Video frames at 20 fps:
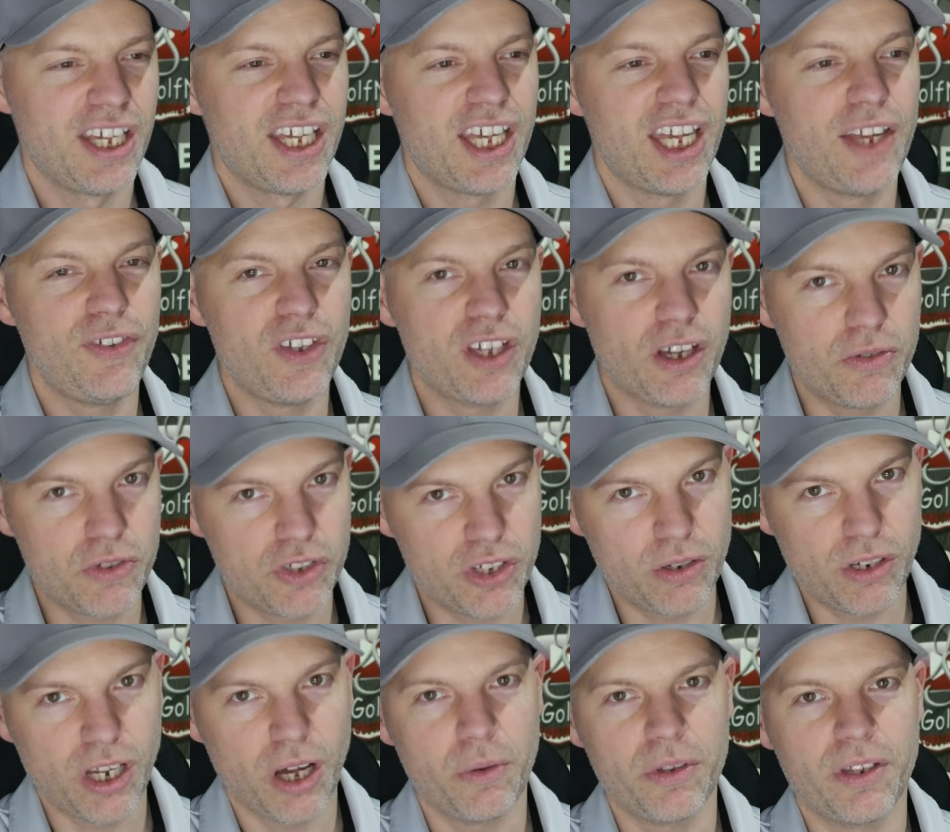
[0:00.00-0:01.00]
If you go too
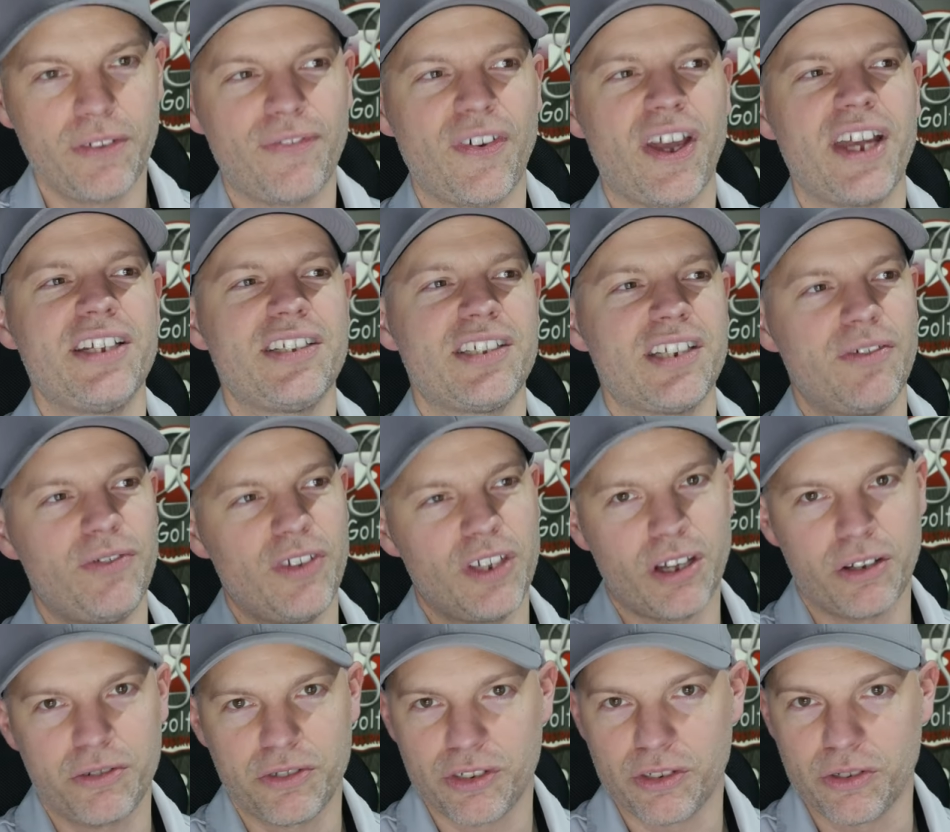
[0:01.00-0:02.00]
low on the face, and if you
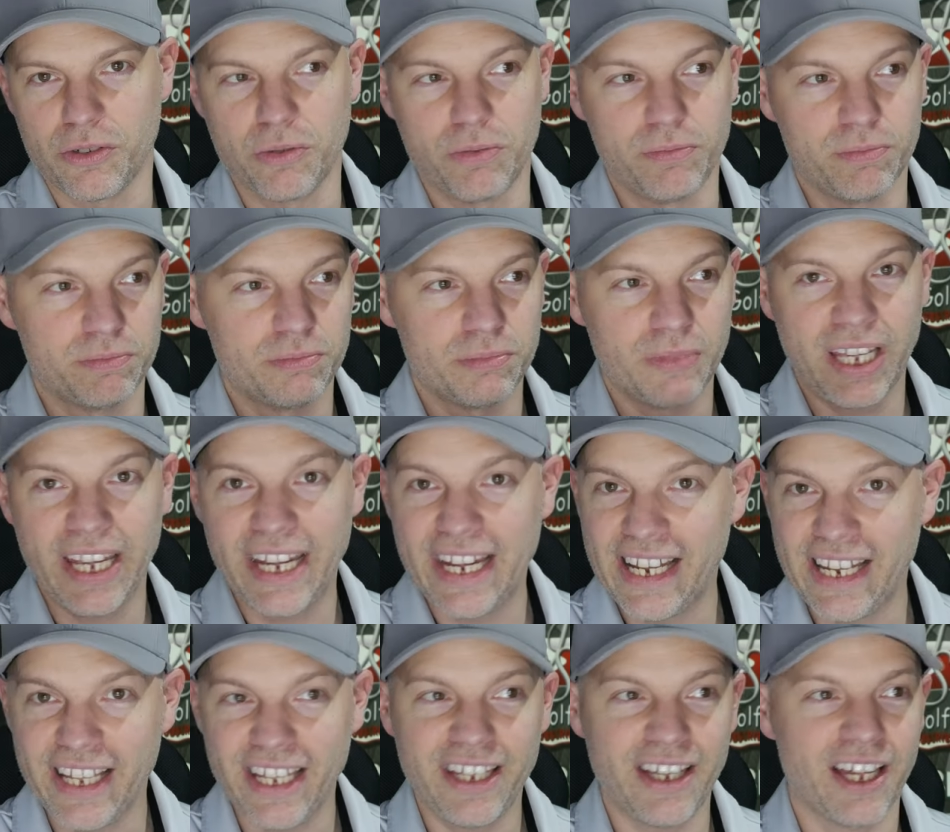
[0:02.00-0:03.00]
go too
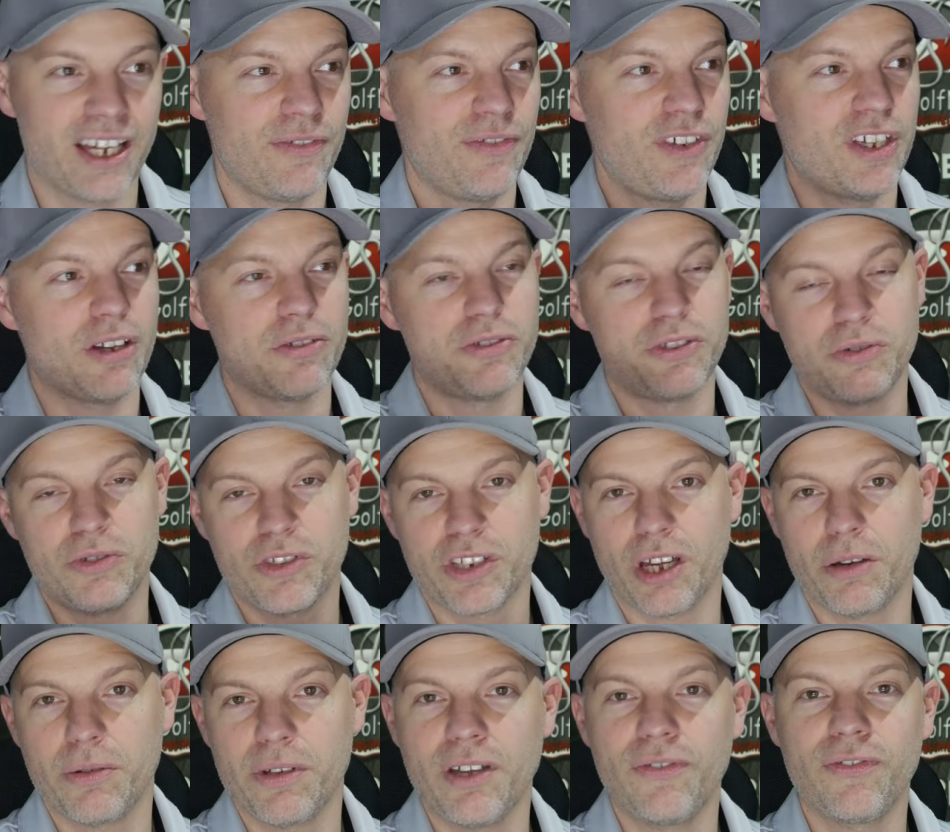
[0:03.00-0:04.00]
heely, and if you go too
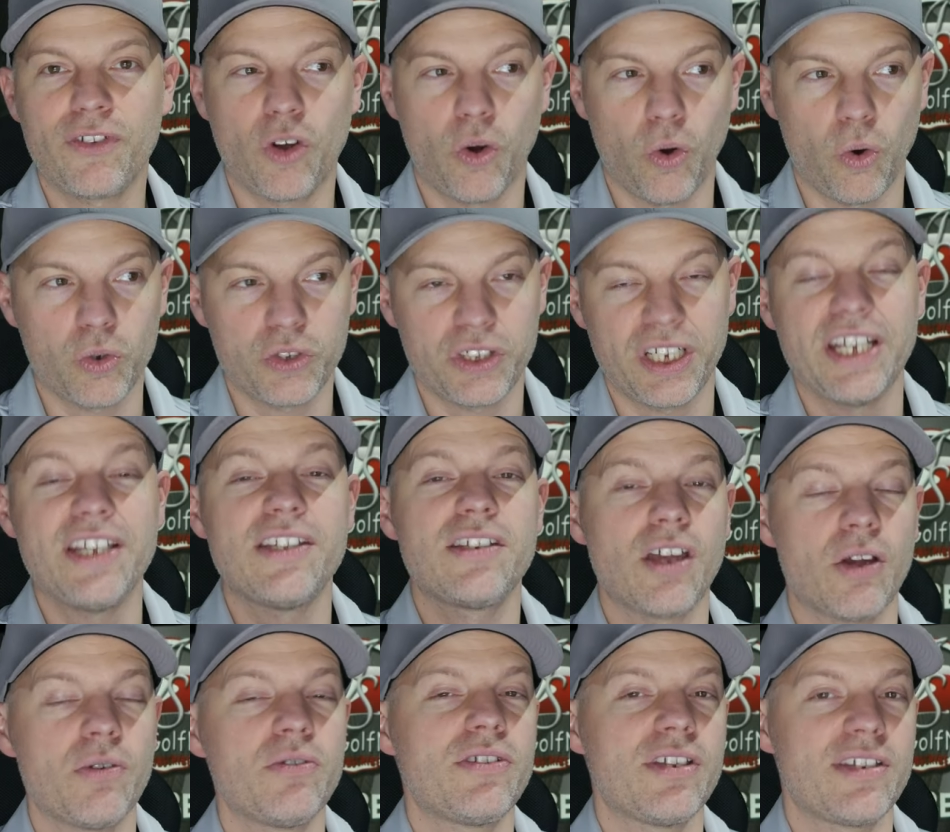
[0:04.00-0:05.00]
toey, of course, it's
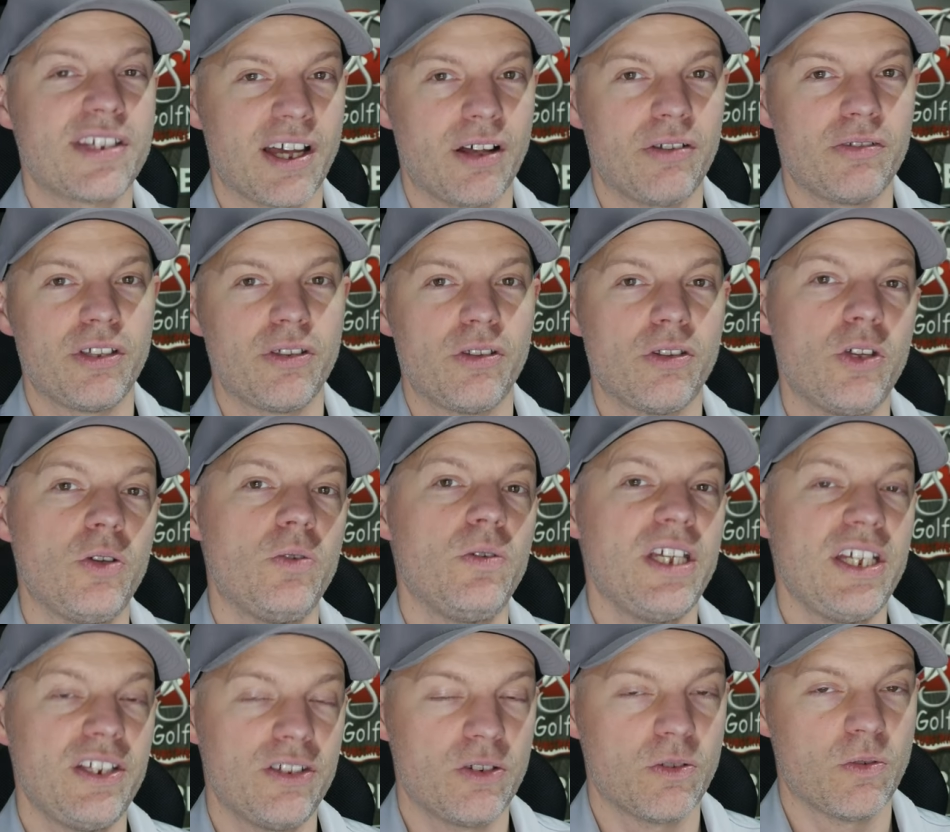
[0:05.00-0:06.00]
going to tell you that you
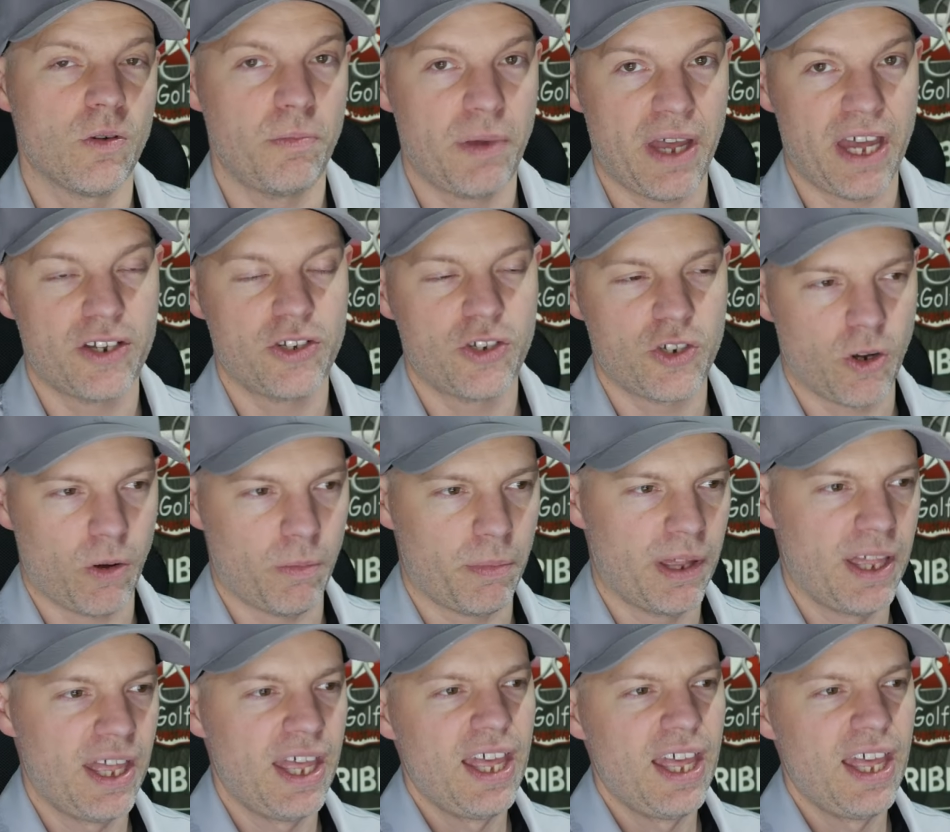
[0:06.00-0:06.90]
need to do a better job.